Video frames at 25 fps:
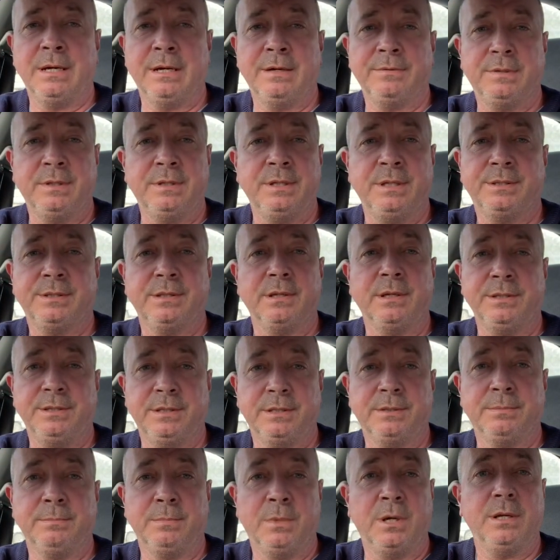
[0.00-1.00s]
after this, I
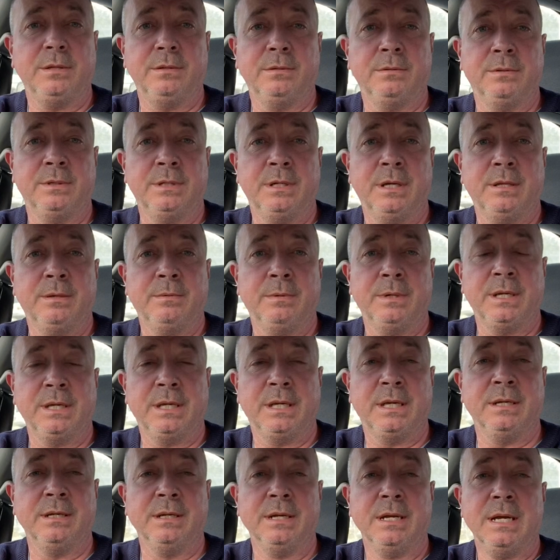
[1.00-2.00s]
just might do another one
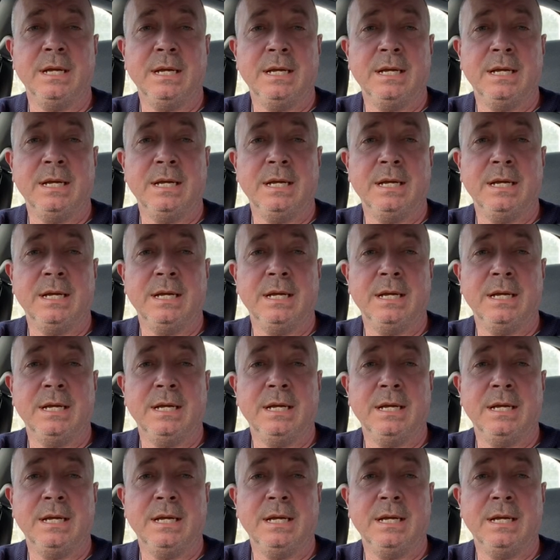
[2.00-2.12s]
again.